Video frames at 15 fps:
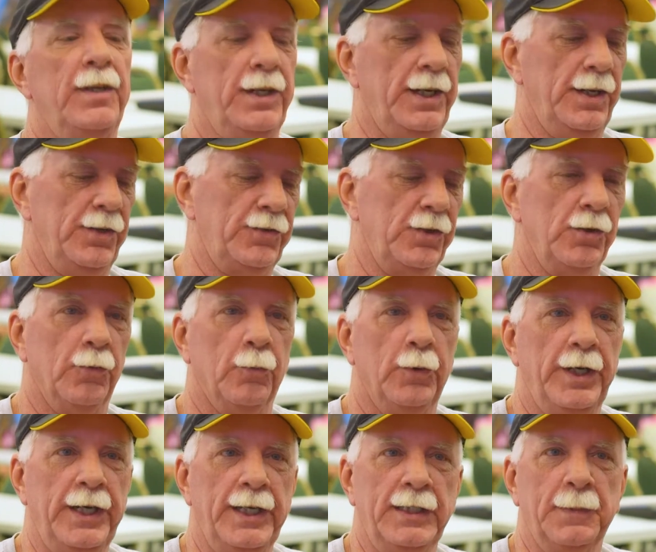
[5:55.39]
is
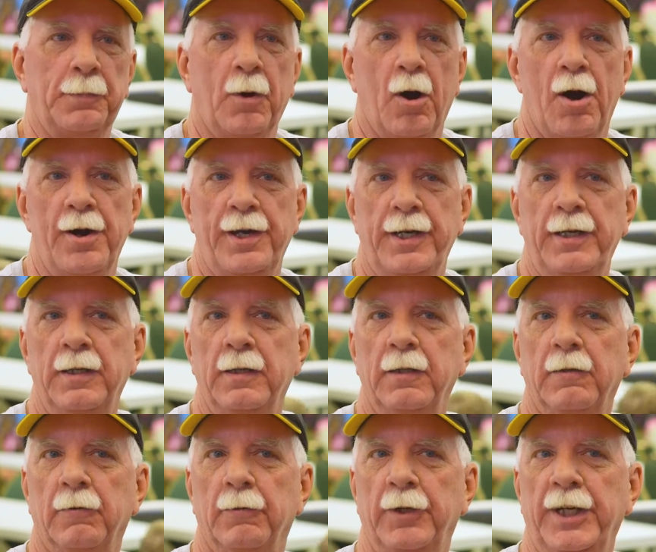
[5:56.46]
reading the party,
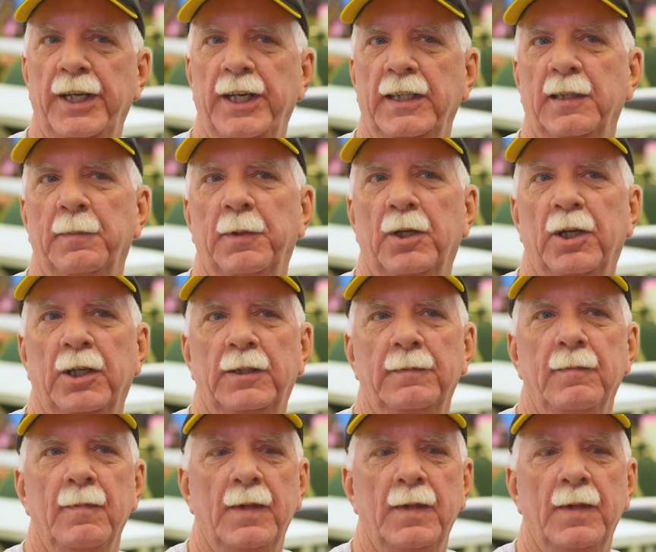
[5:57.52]
reading the book,